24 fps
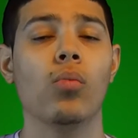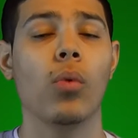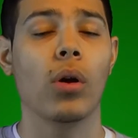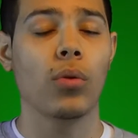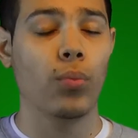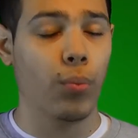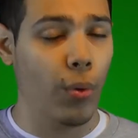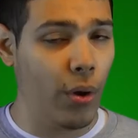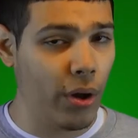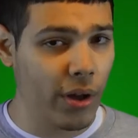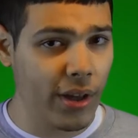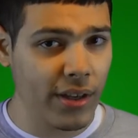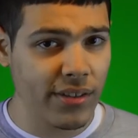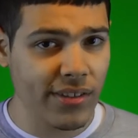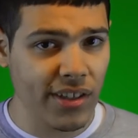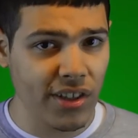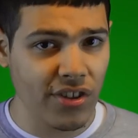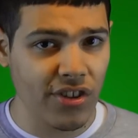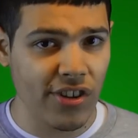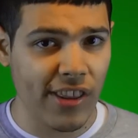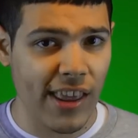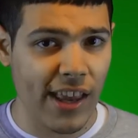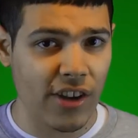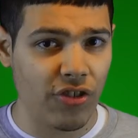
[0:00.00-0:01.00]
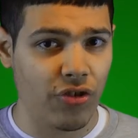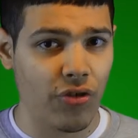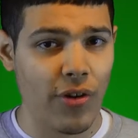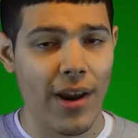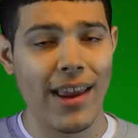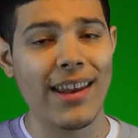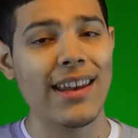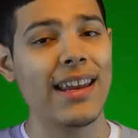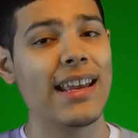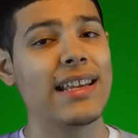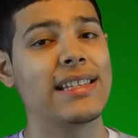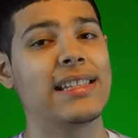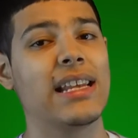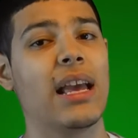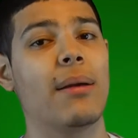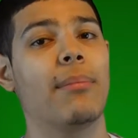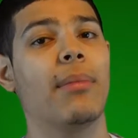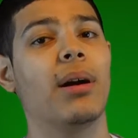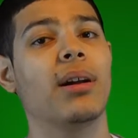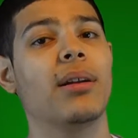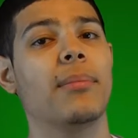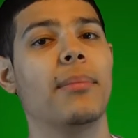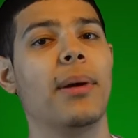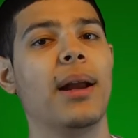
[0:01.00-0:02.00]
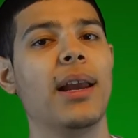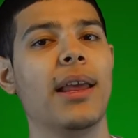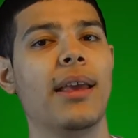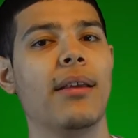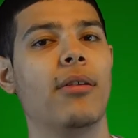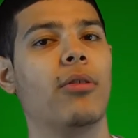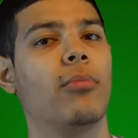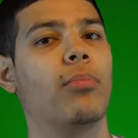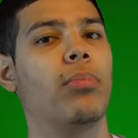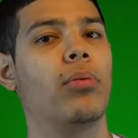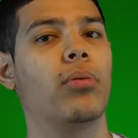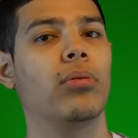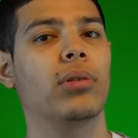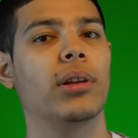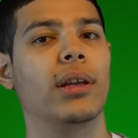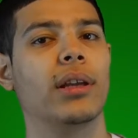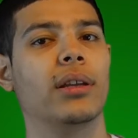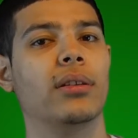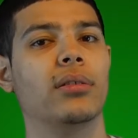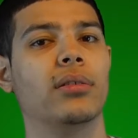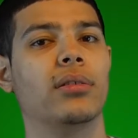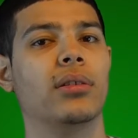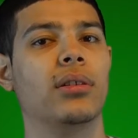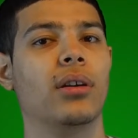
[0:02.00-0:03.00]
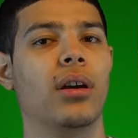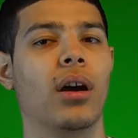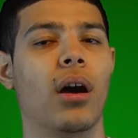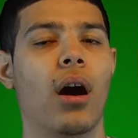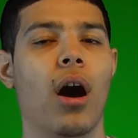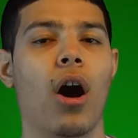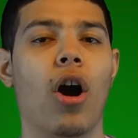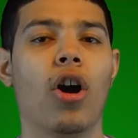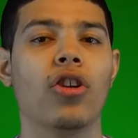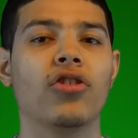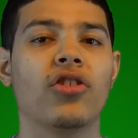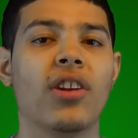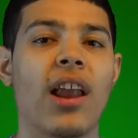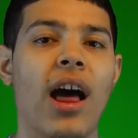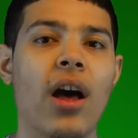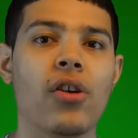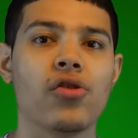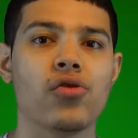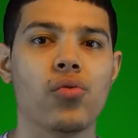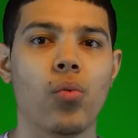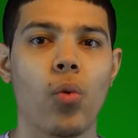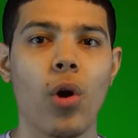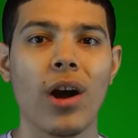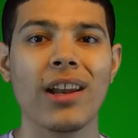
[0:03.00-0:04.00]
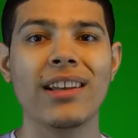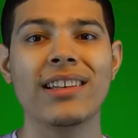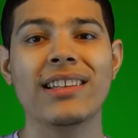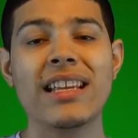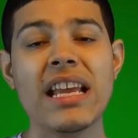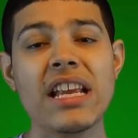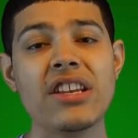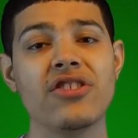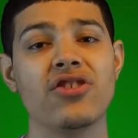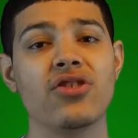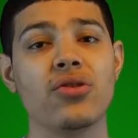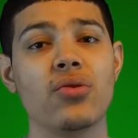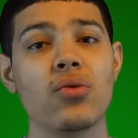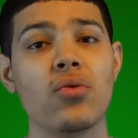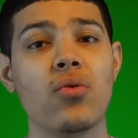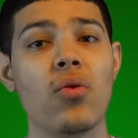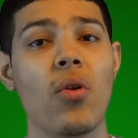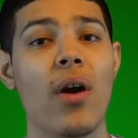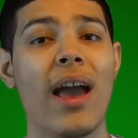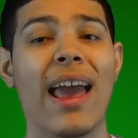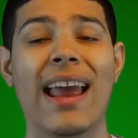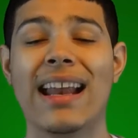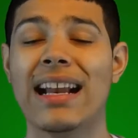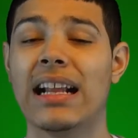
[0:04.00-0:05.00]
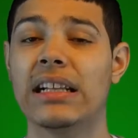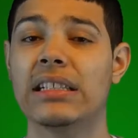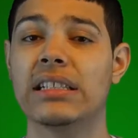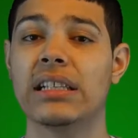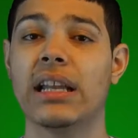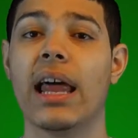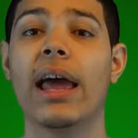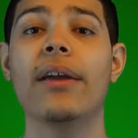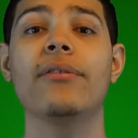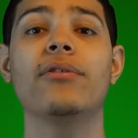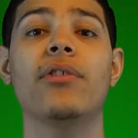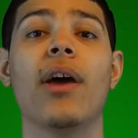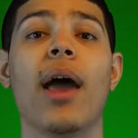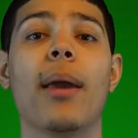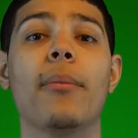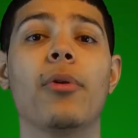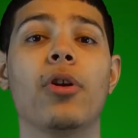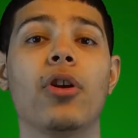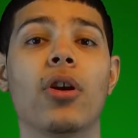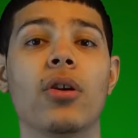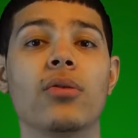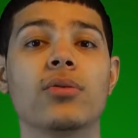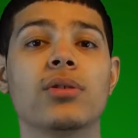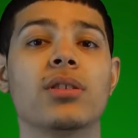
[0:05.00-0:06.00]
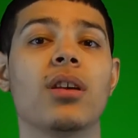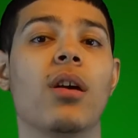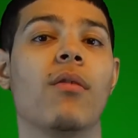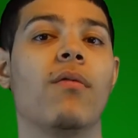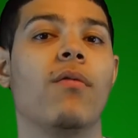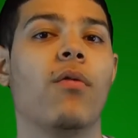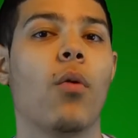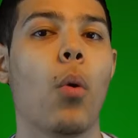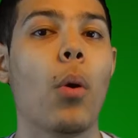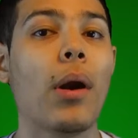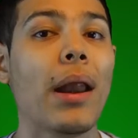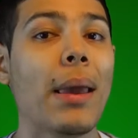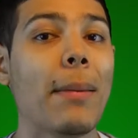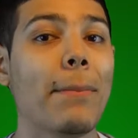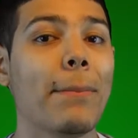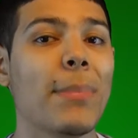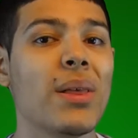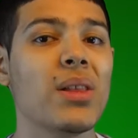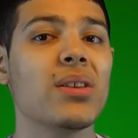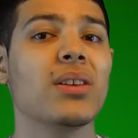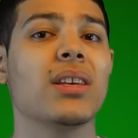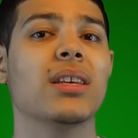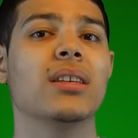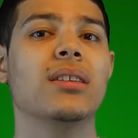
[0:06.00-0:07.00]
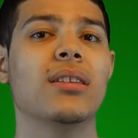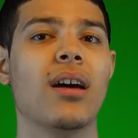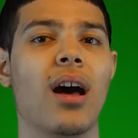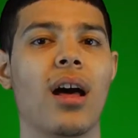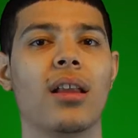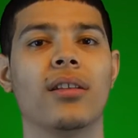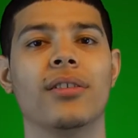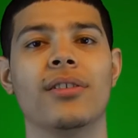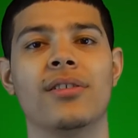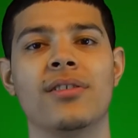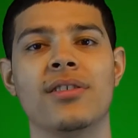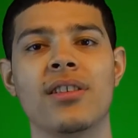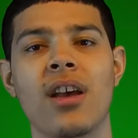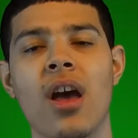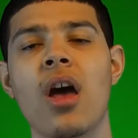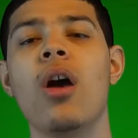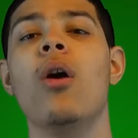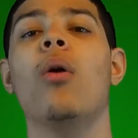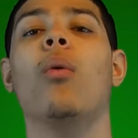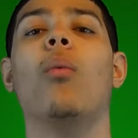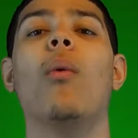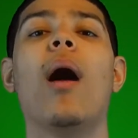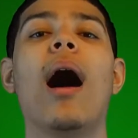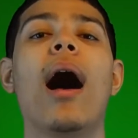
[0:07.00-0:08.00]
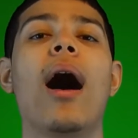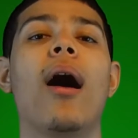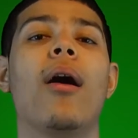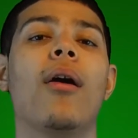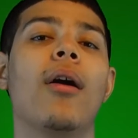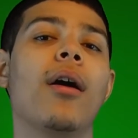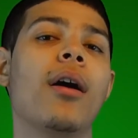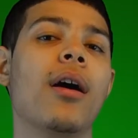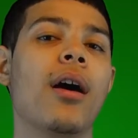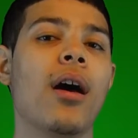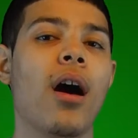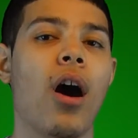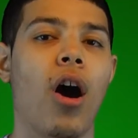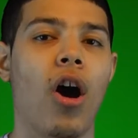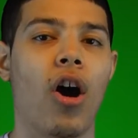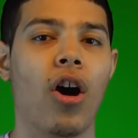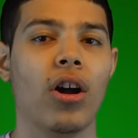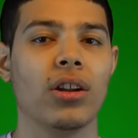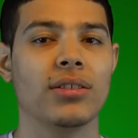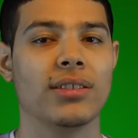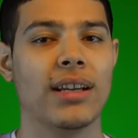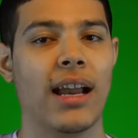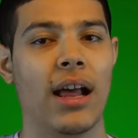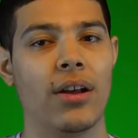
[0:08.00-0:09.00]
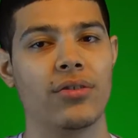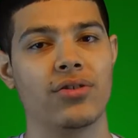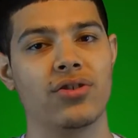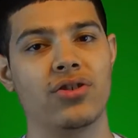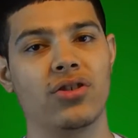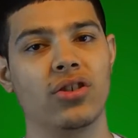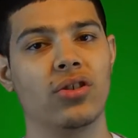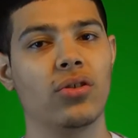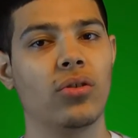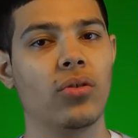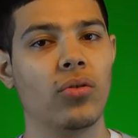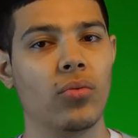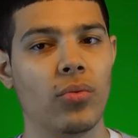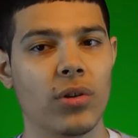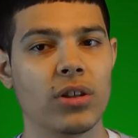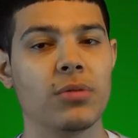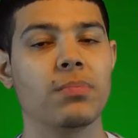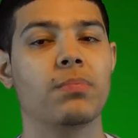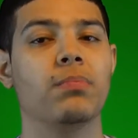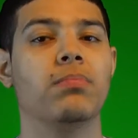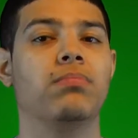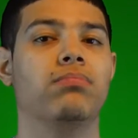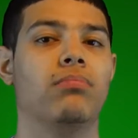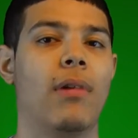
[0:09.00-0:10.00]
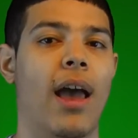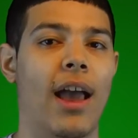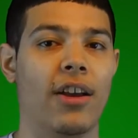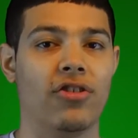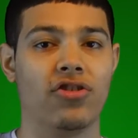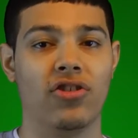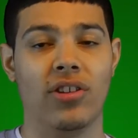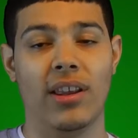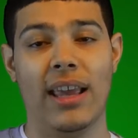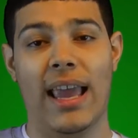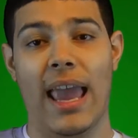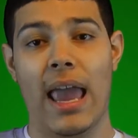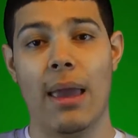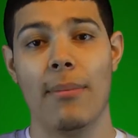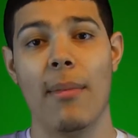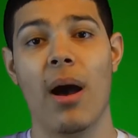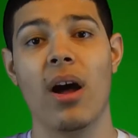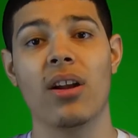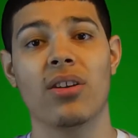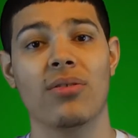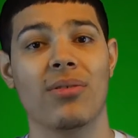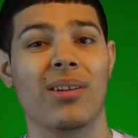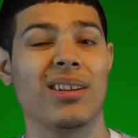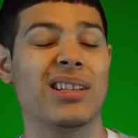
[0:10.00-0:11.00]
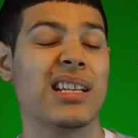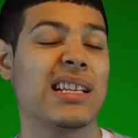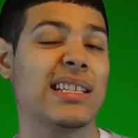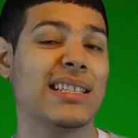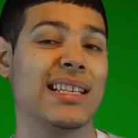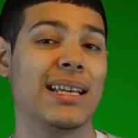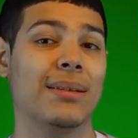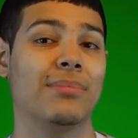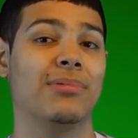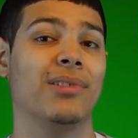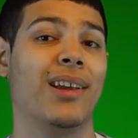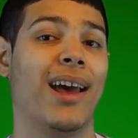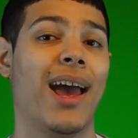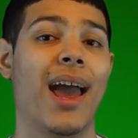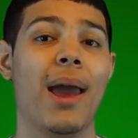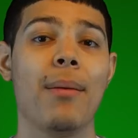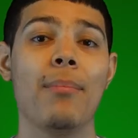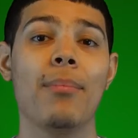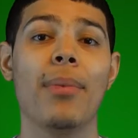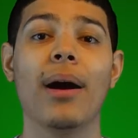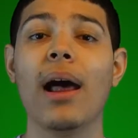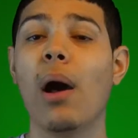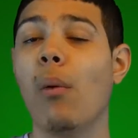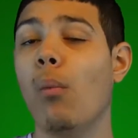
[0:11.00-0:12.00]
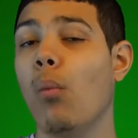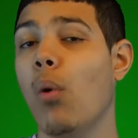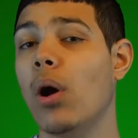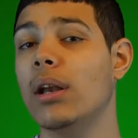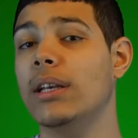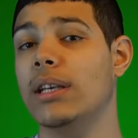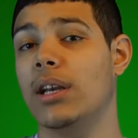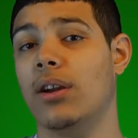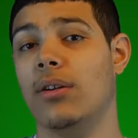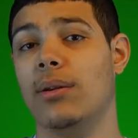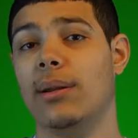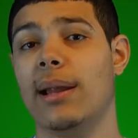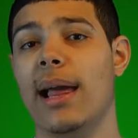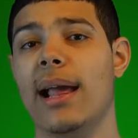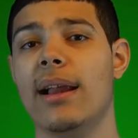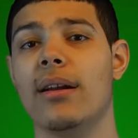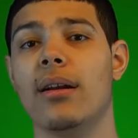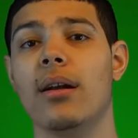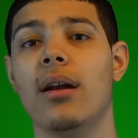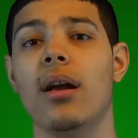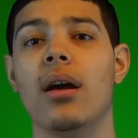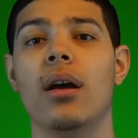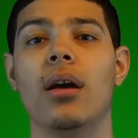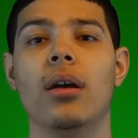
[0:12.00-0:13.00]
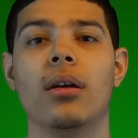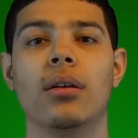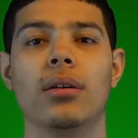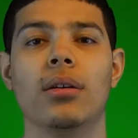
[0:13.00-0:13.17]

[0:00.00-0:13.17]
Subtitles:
What will continue that trend is the amount of money it'll pull in. A Haunted House 1 did do, in its lifetime gross, $40 million, while A Haunted House 2, which actually came out around the same time but 1 year later,